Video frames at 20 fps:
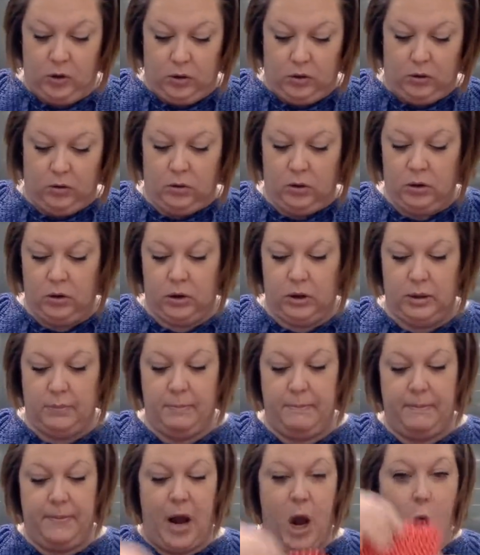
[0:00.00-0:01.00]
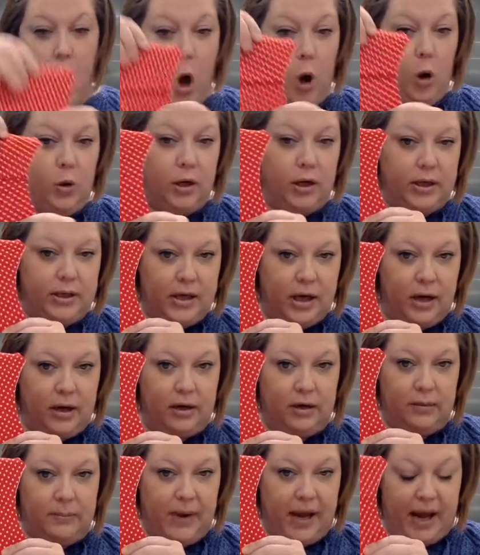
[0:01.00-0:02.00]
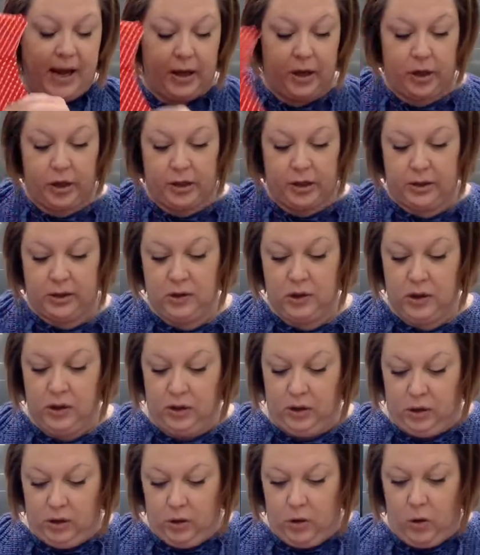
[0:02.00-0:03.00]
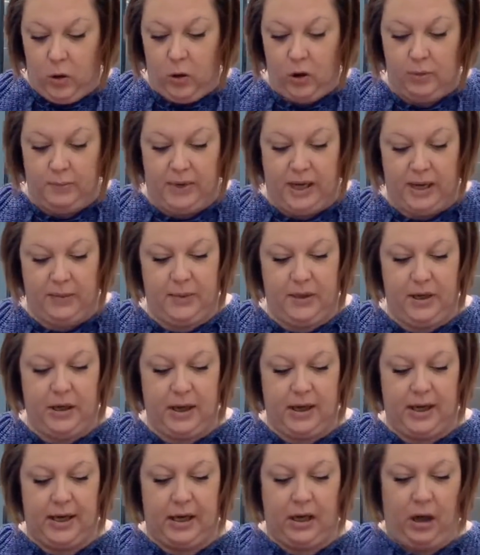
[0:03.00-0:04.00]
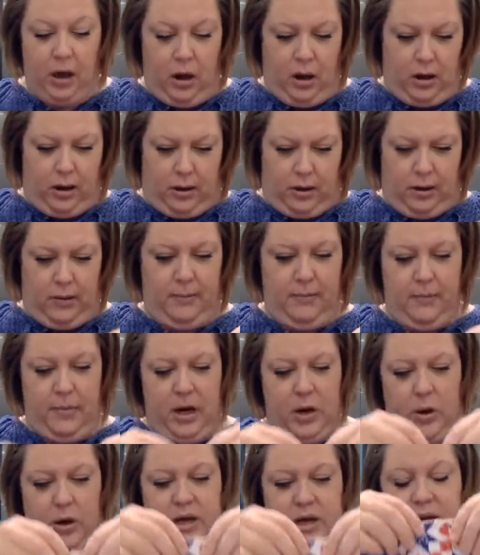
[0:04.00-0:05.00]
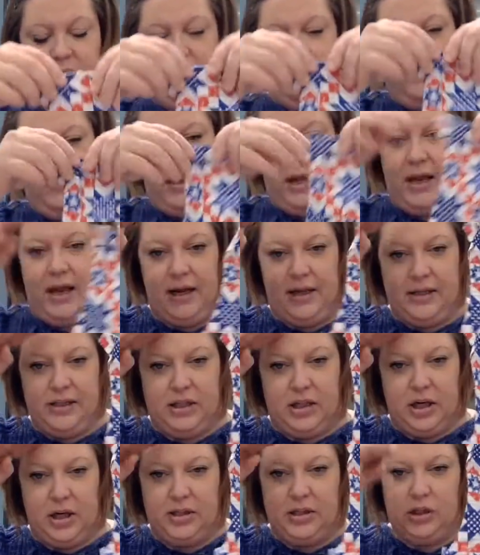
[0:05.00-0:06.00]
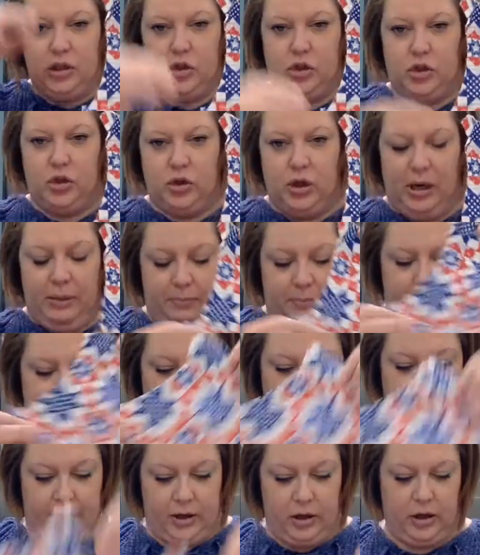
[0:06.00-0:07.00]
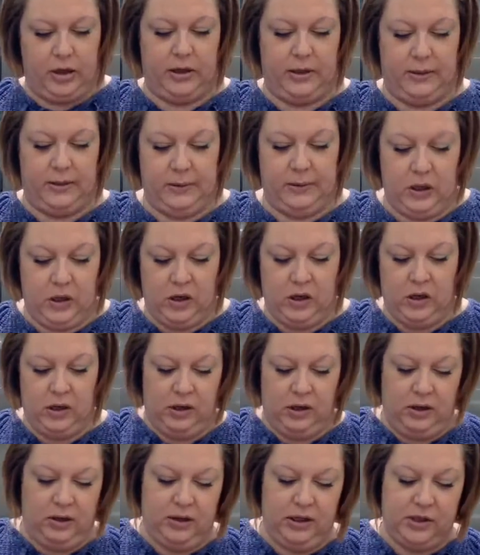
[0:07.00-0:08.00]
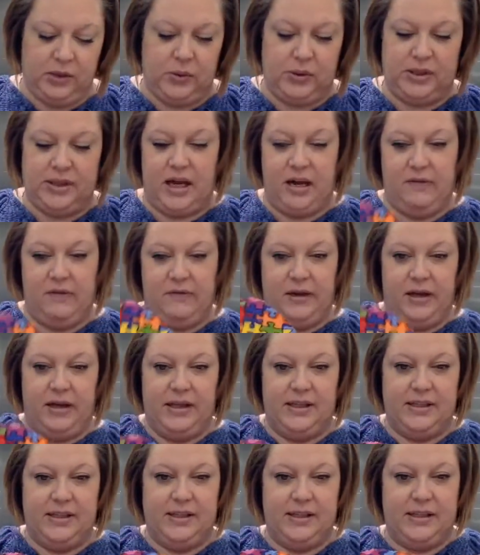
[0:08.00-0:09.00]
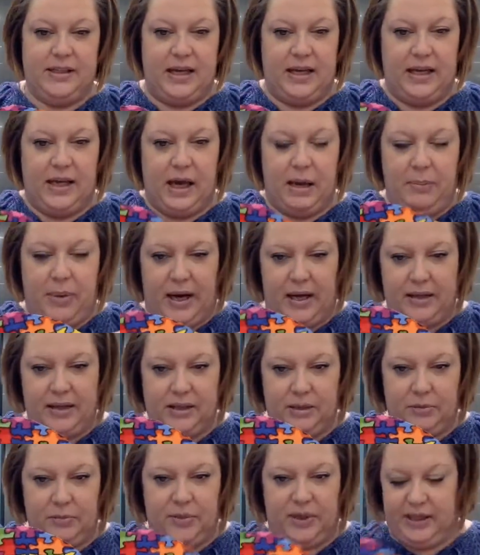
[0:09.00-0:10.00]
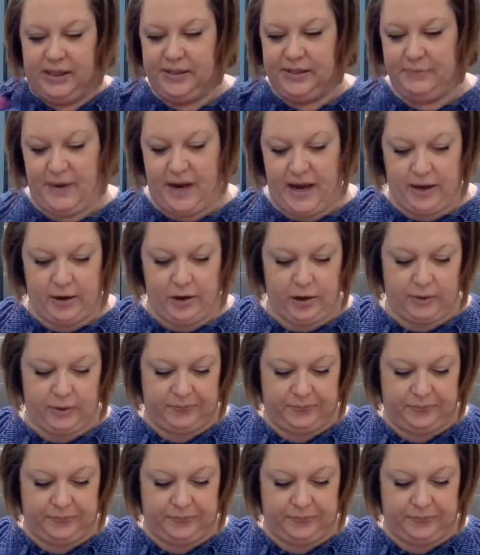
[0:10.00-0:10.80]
or a polka dotted pattern, or maybe a American flag stars and stripe pattern. This one's kind of fun. This is like a puzzle piece pattern,